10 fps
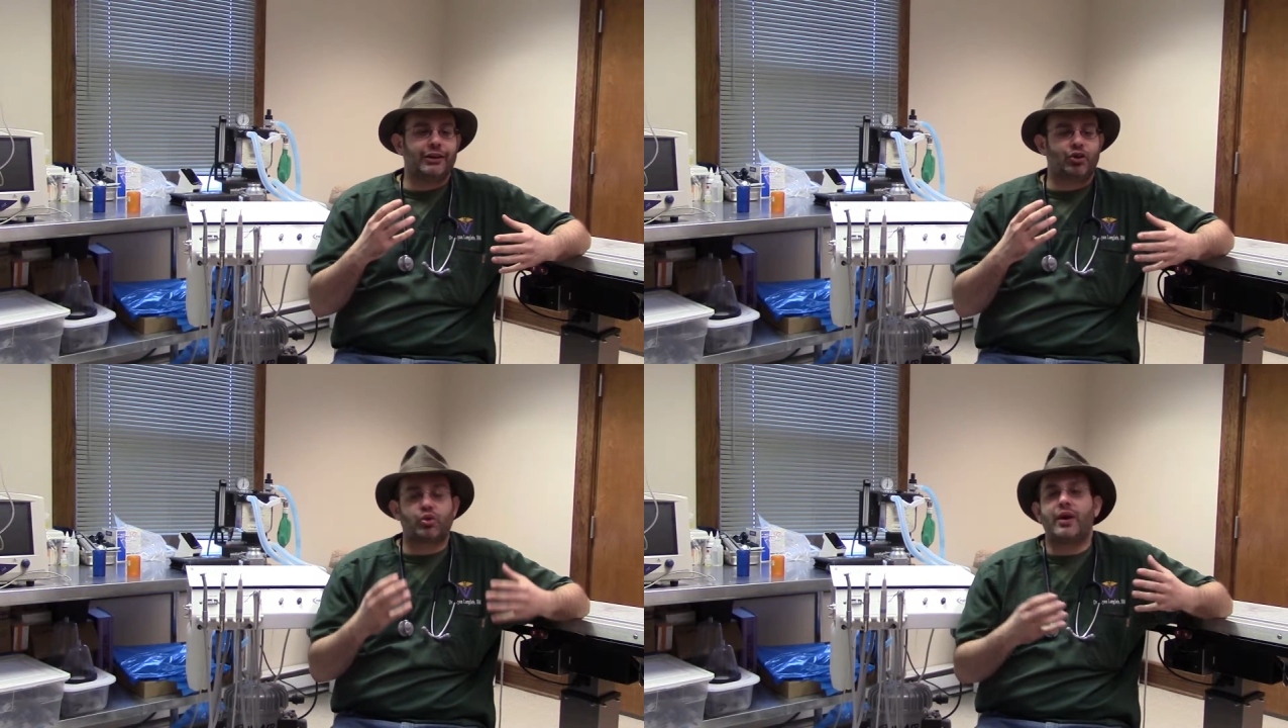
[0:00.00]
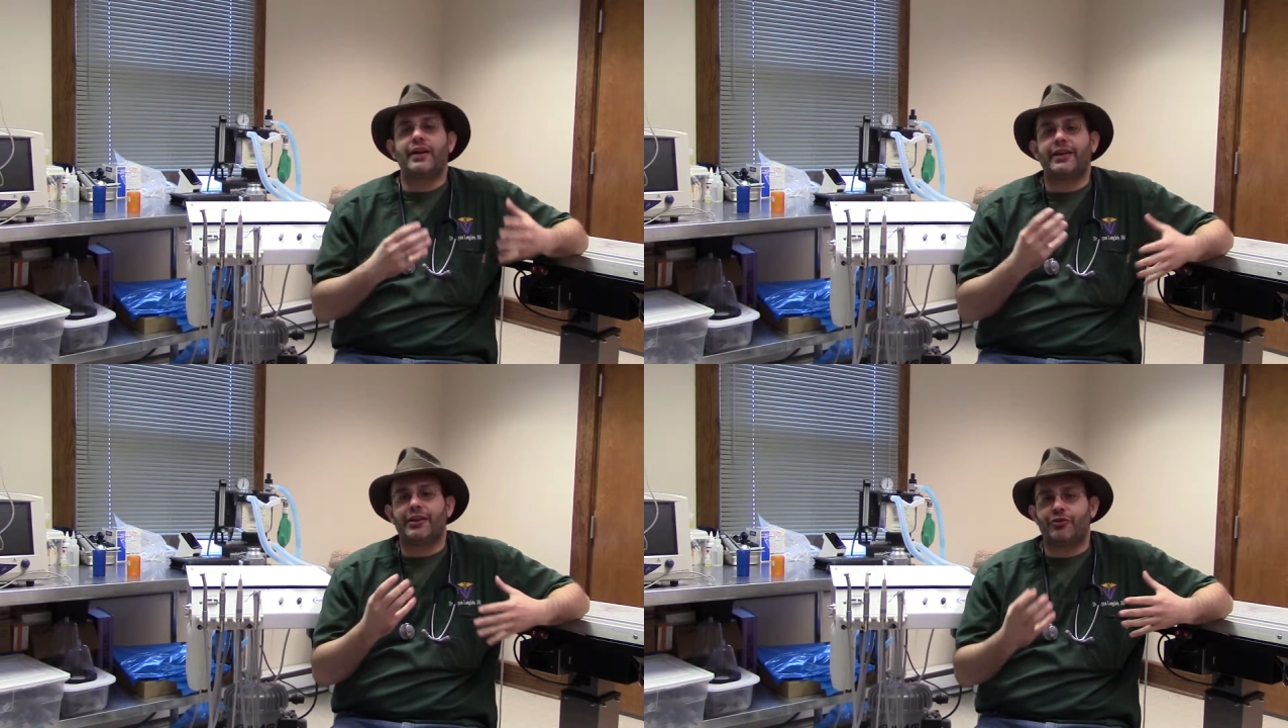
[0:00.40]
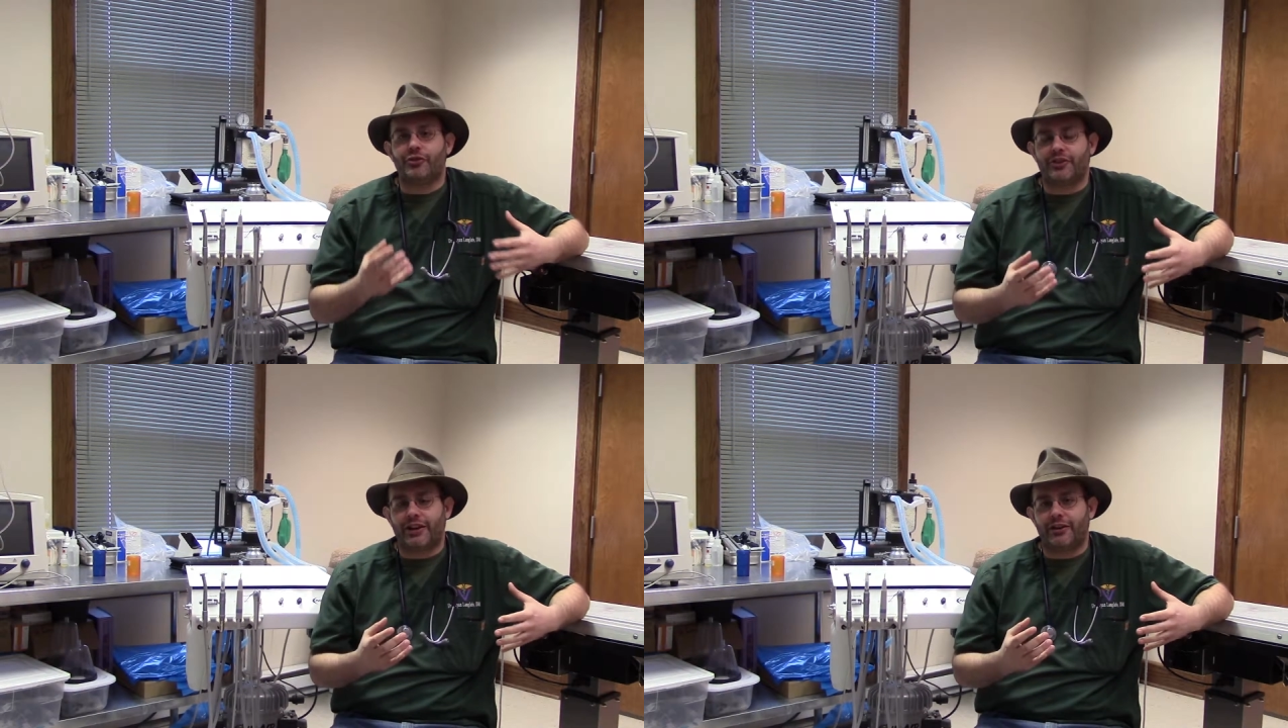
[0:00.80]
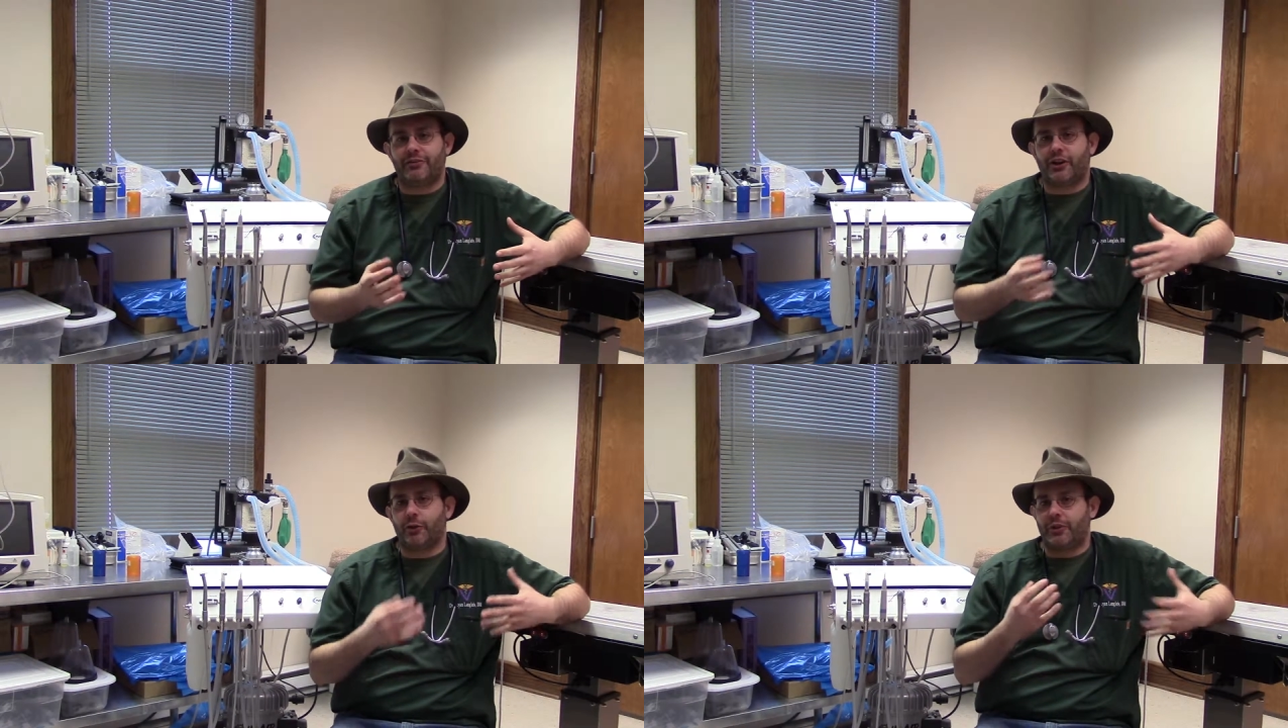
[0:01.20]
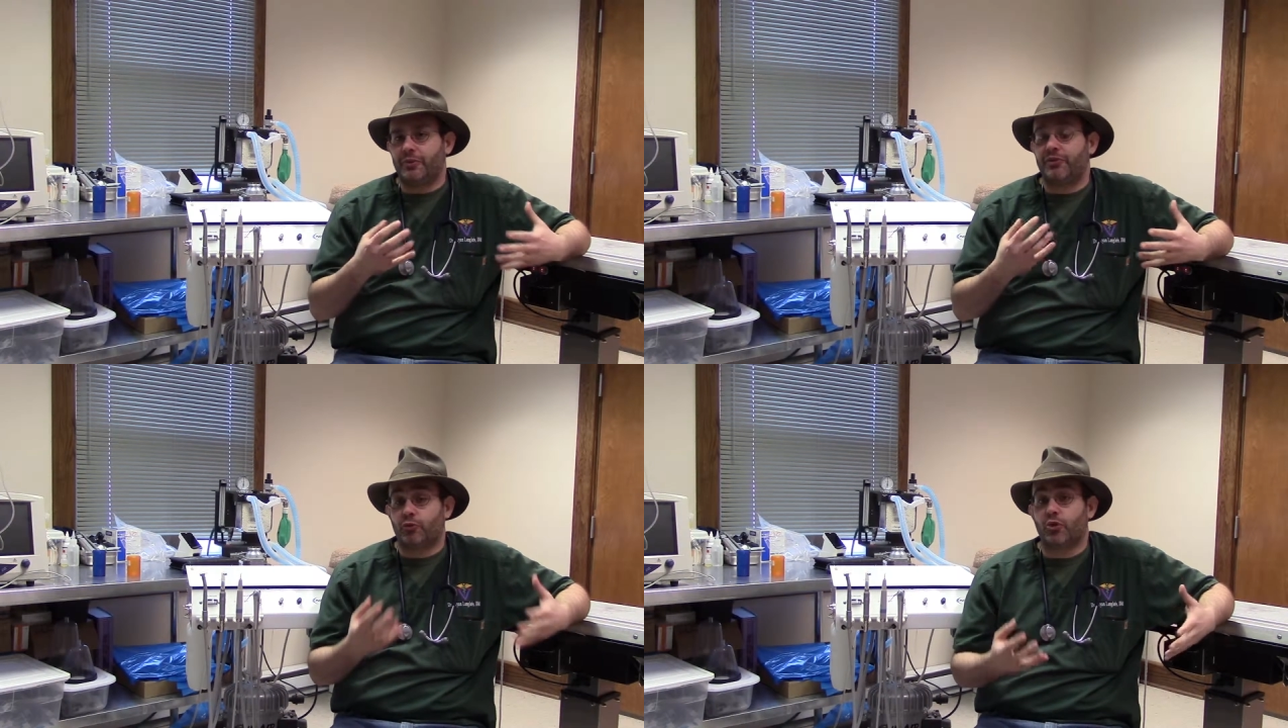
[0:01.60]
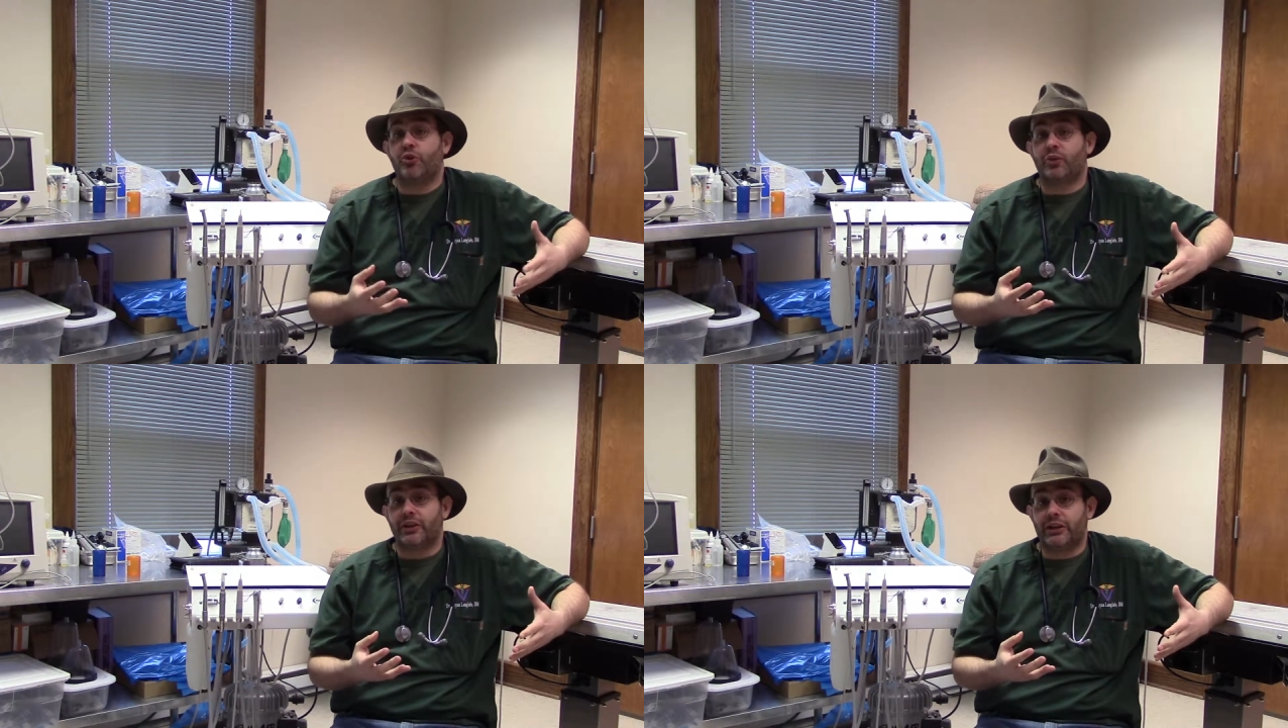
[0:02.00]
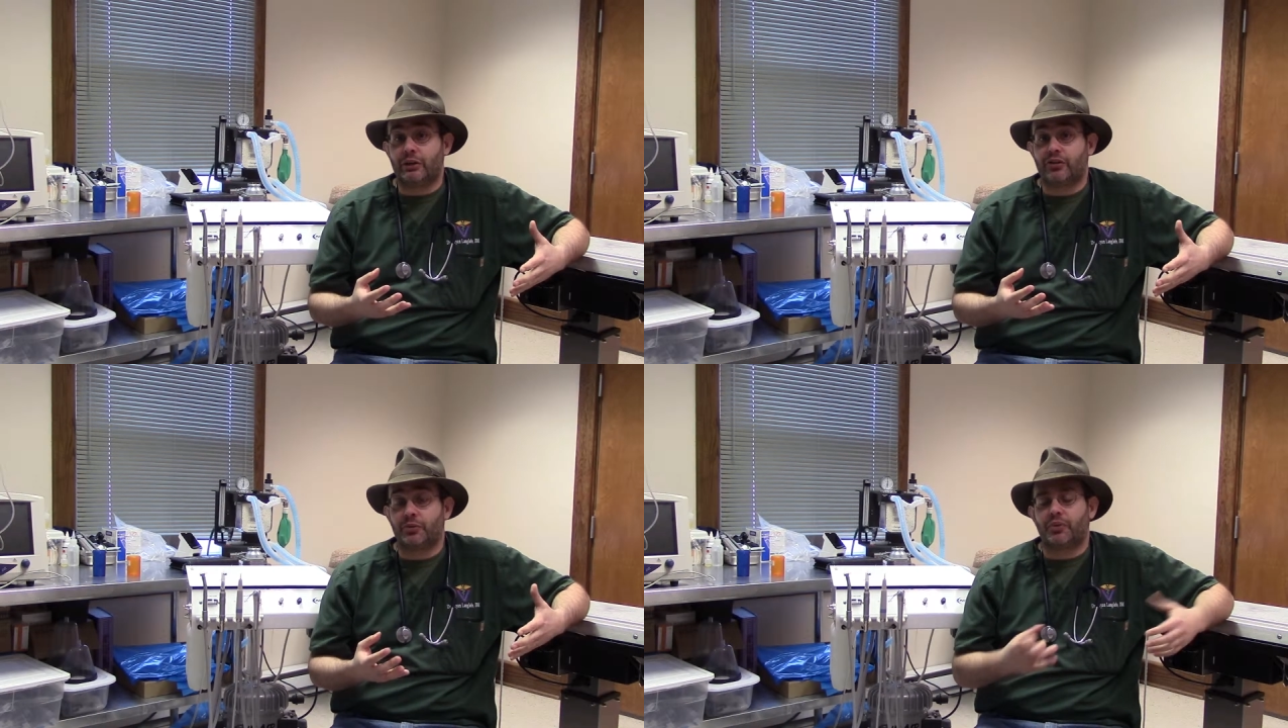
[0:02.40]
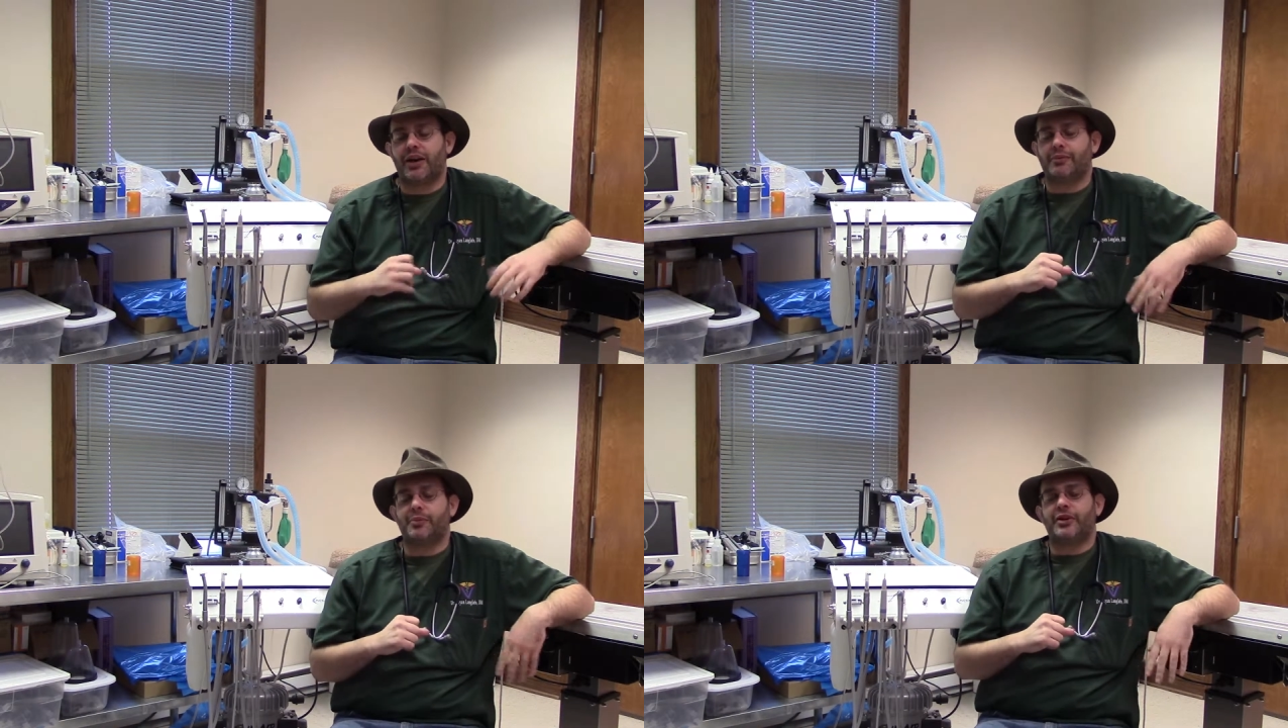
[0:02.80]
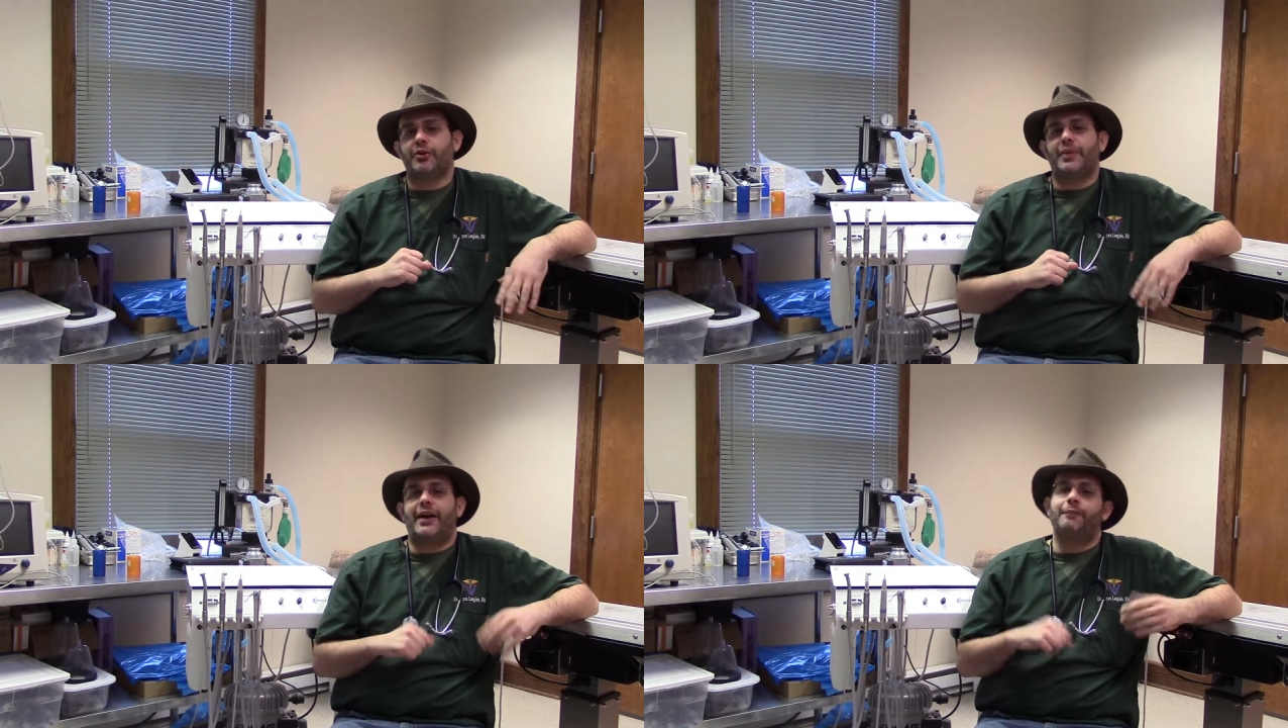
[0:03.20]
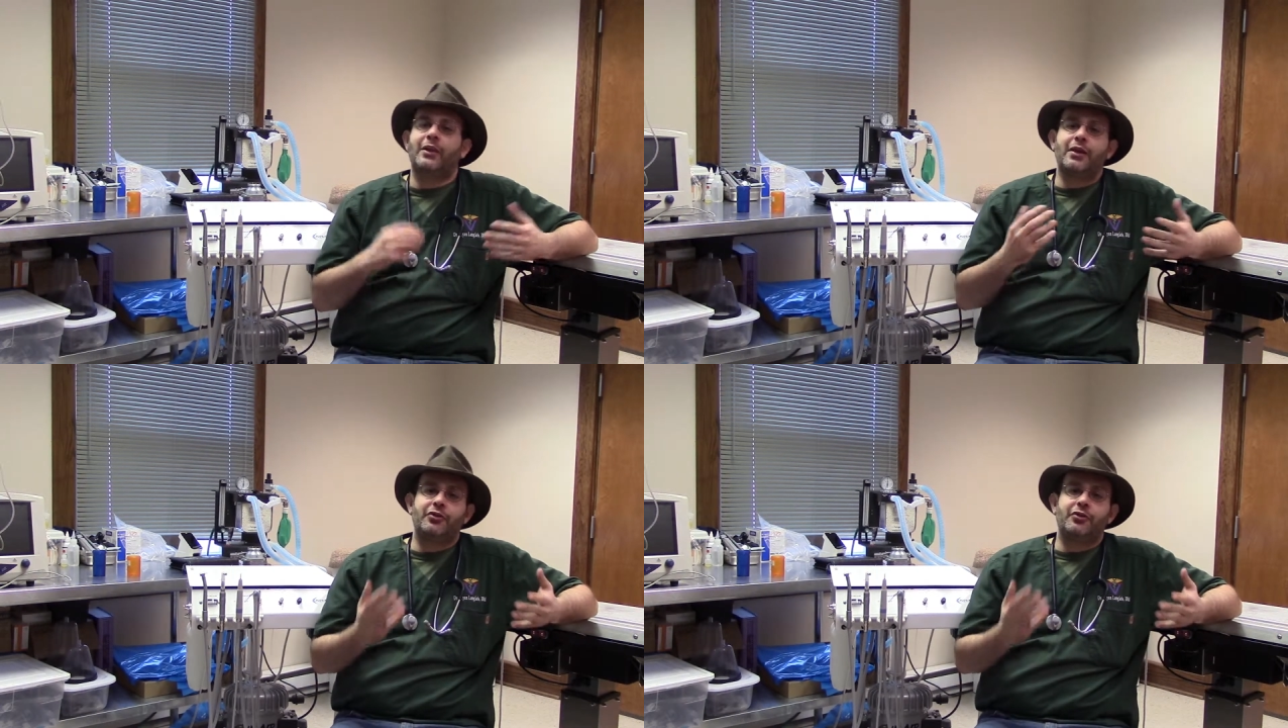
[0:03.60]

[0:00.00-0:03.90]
chronic issues kind of developing before you really notice a problem in your pet.